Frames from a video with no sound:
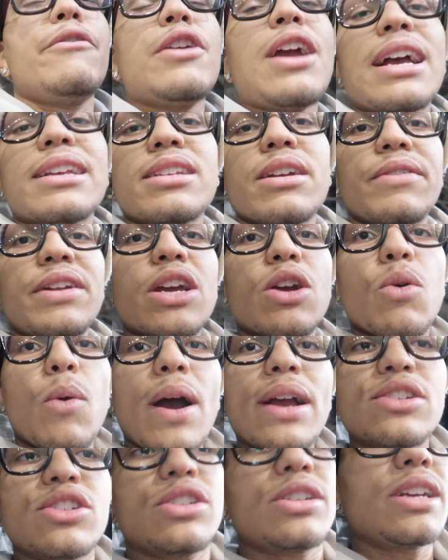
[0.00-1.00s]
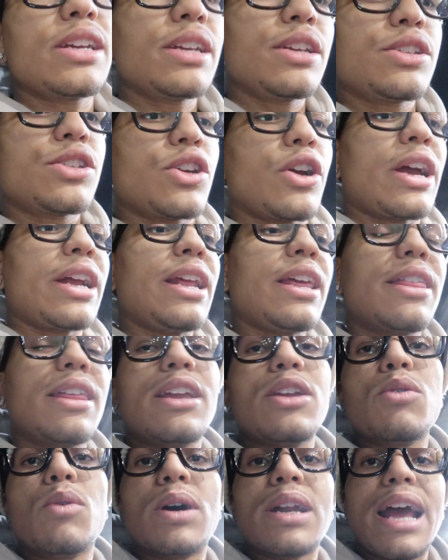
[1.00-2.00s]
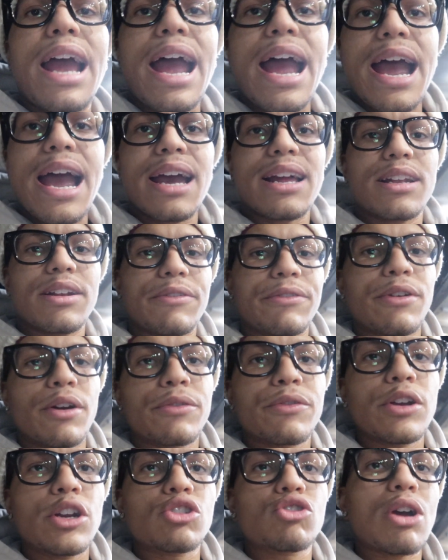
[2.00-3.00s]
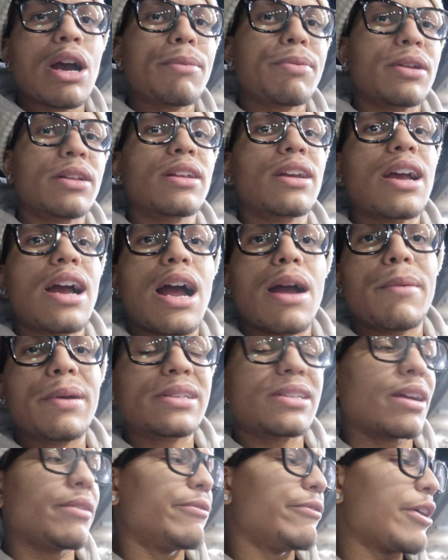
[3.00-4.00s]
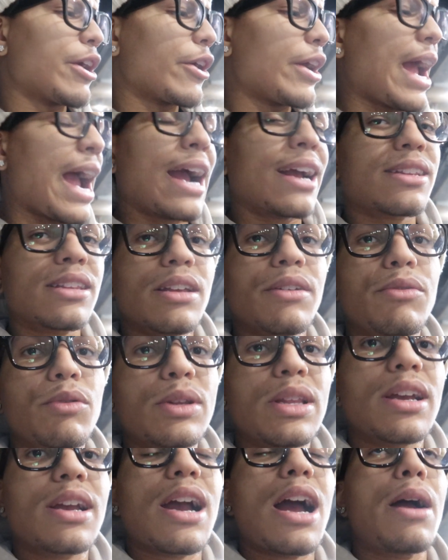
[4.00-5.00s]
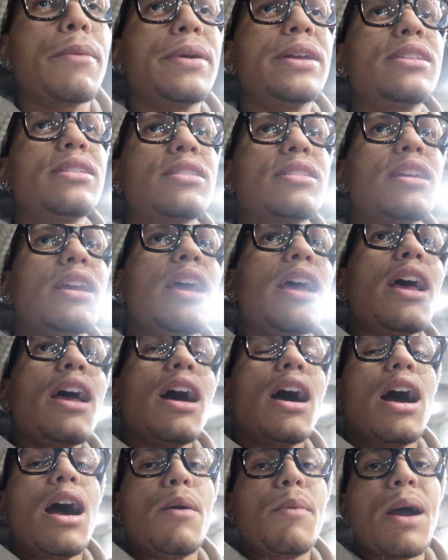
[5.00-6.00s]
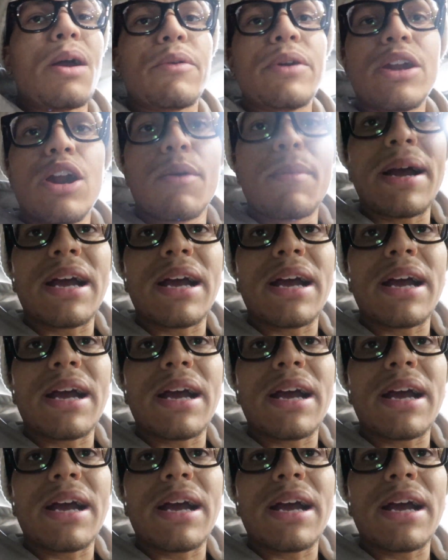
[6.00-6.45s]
guys have any questions or anything you want to add, feel free to drop it in the comments. I'm very active with the comments. I read all my